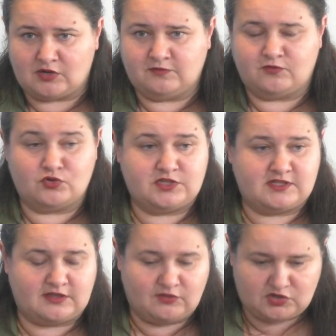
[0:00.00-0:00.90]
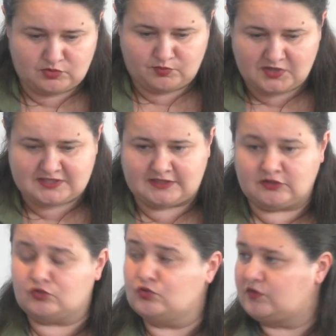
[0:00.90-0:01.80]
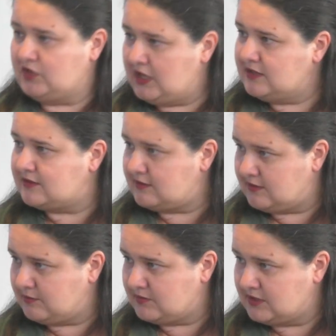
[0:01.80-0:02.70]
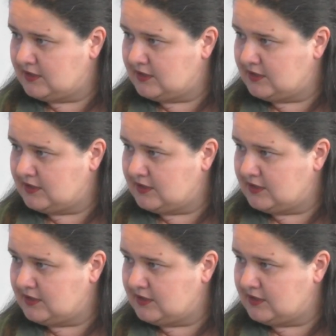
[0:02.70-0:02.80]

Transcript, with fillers: armed forces and the Russian president who created them